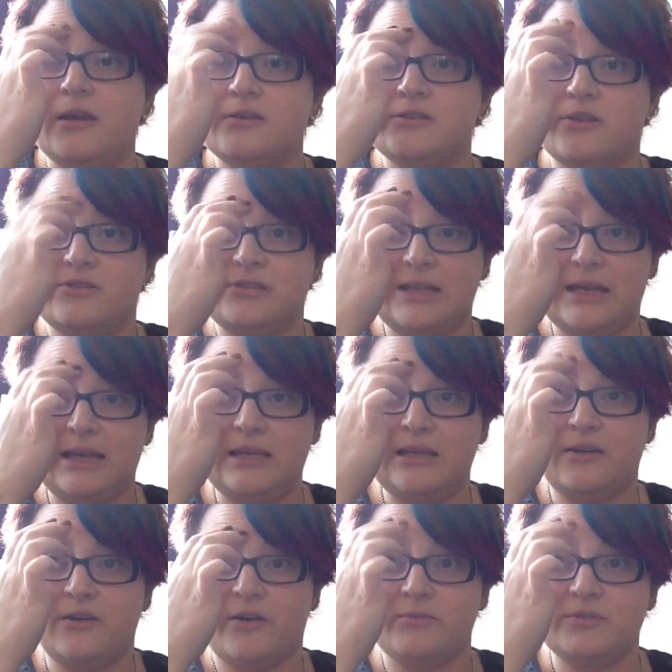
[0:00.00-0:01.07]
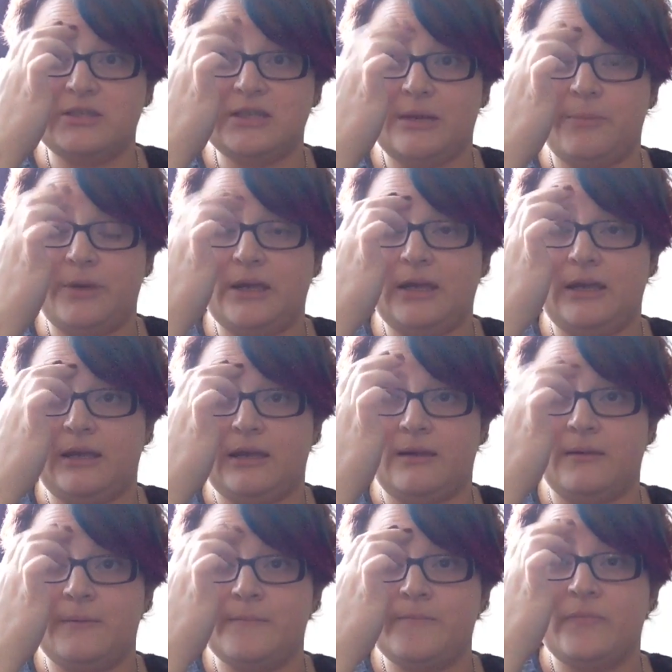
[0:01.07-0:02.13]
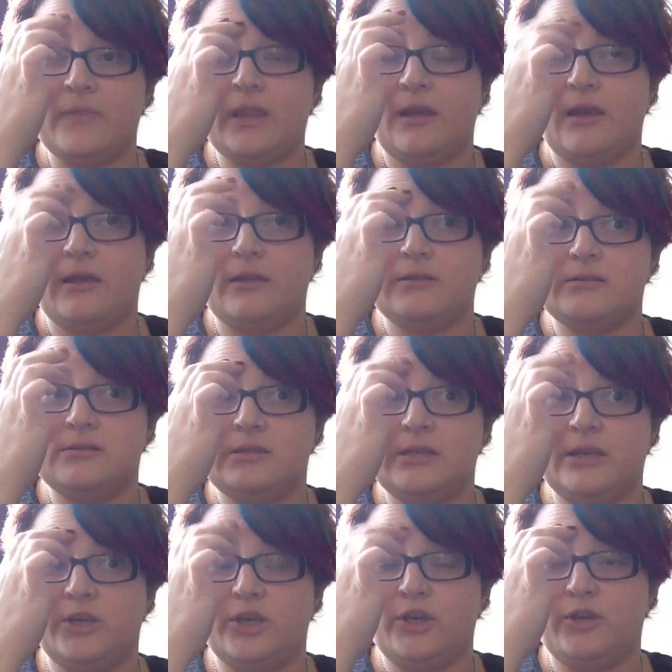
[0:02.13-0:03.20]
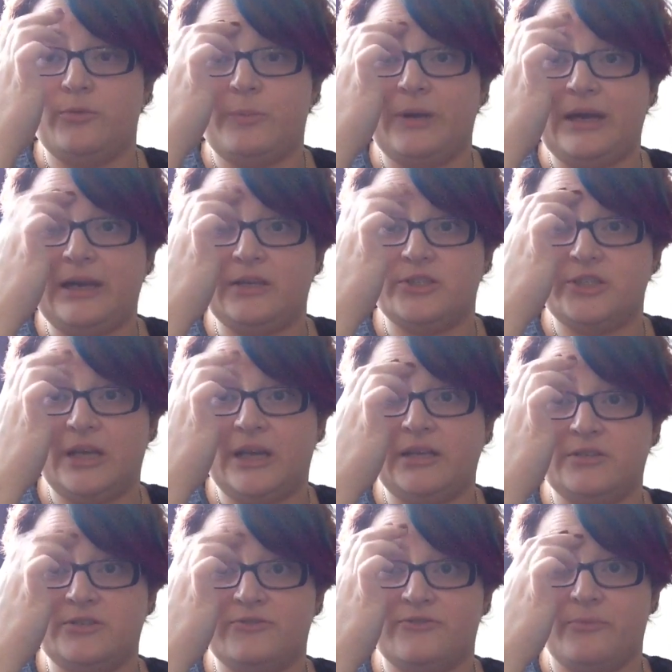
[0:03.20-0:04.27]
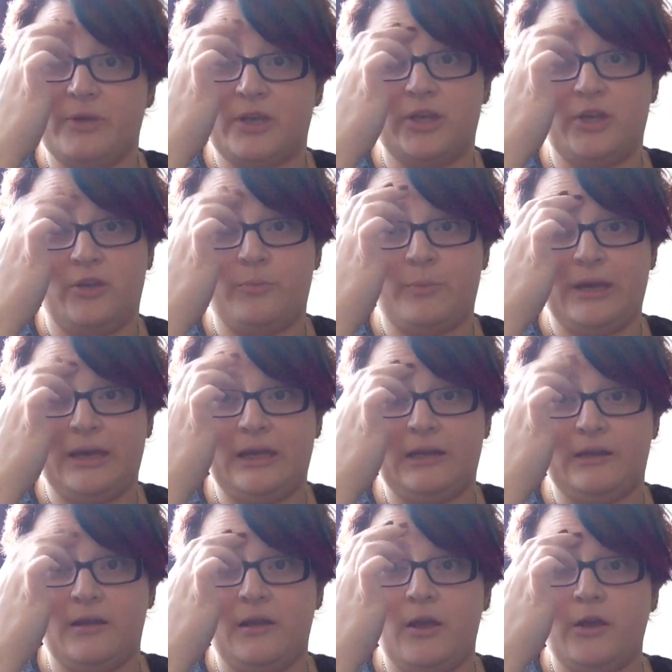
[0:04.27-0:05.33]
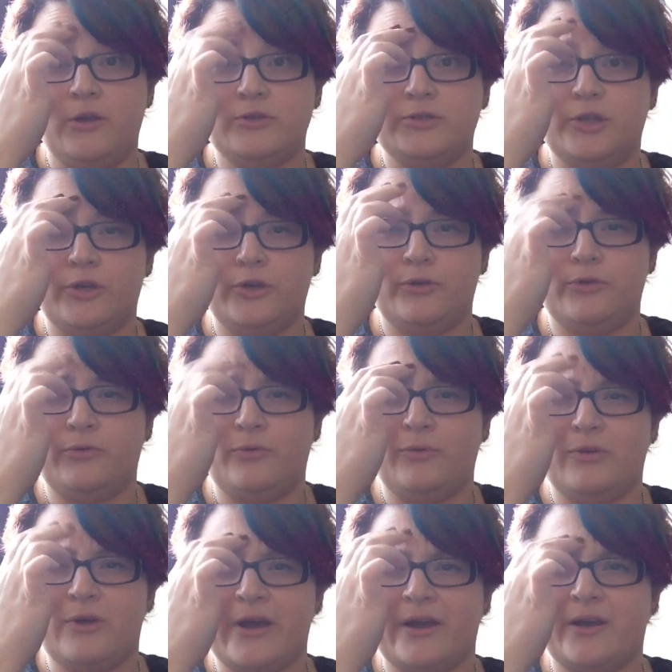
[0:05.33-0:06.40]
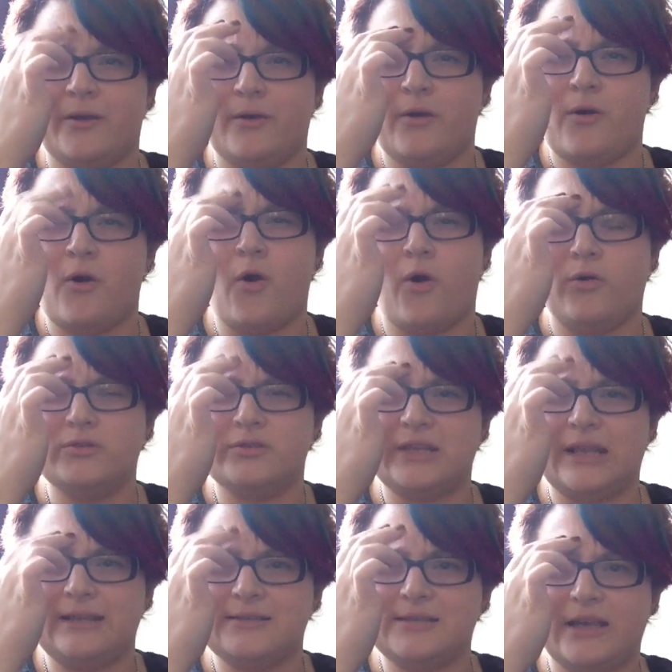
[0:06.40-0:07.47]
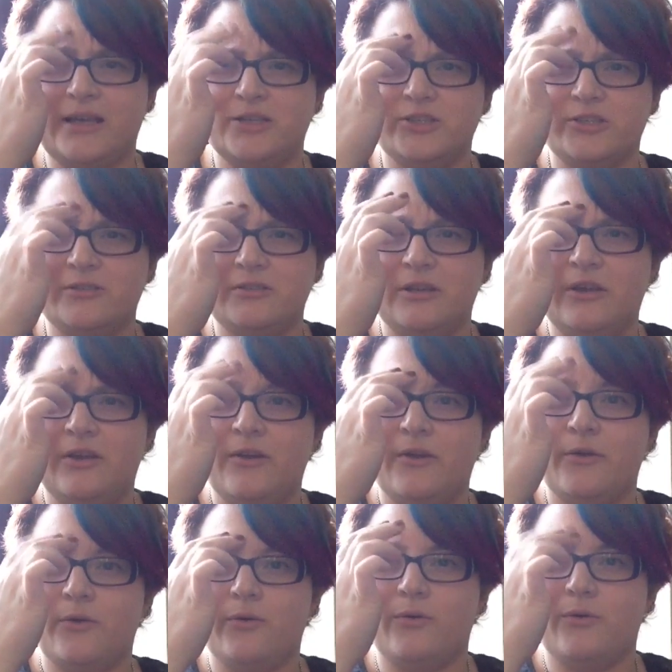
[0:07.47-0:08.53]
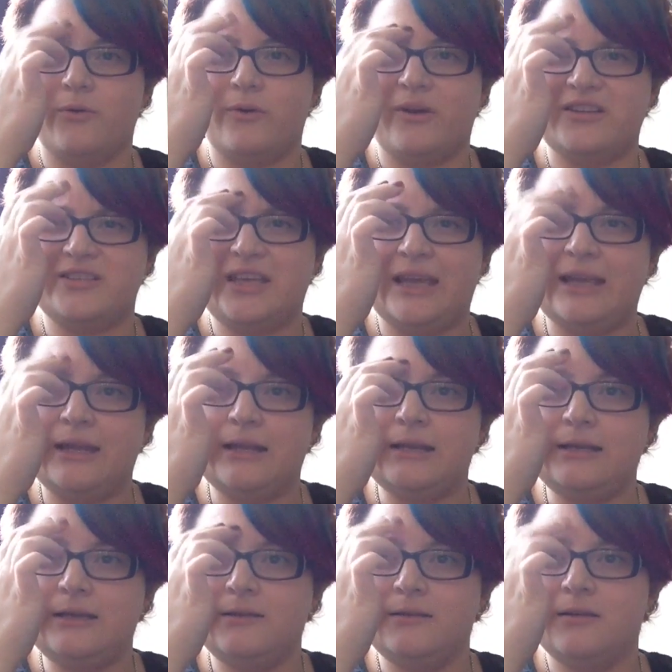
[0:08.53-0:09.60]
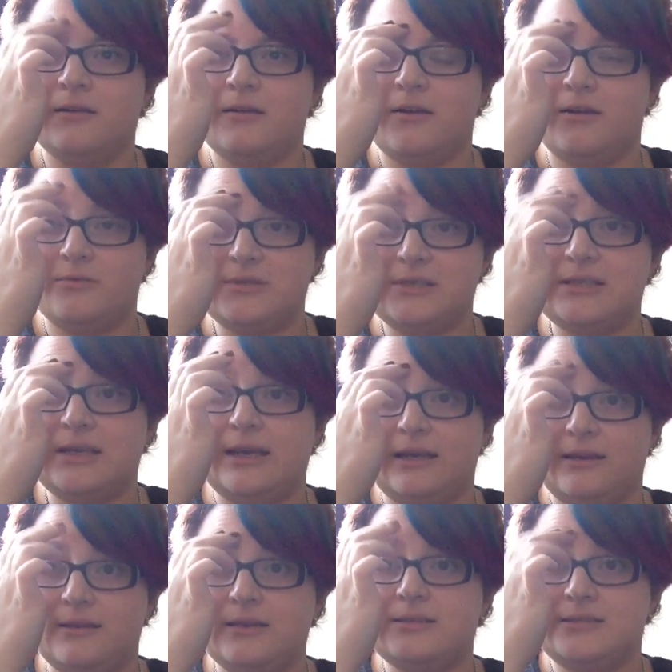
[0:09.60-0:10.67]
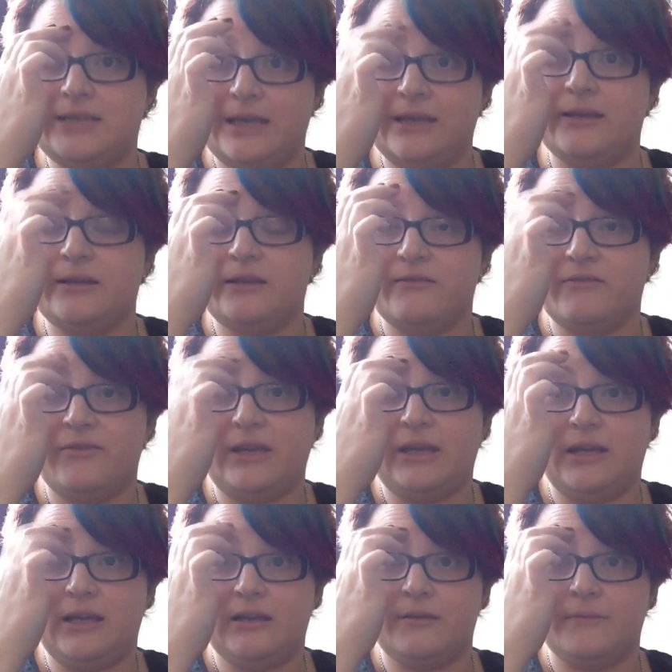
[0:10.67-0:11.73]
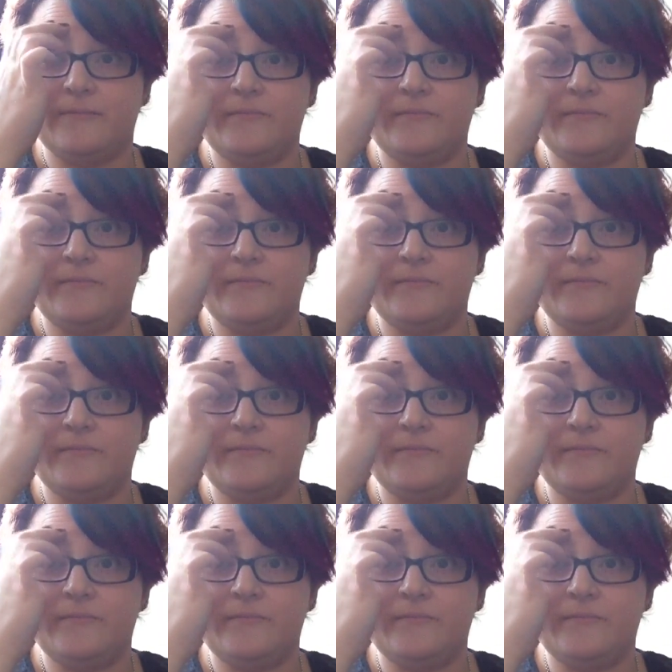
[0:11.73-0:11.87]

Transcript: So say I was tapping here and the acute pain changed from acute pain to like a hot sensation or a tingling, I would say "this tingling feeling."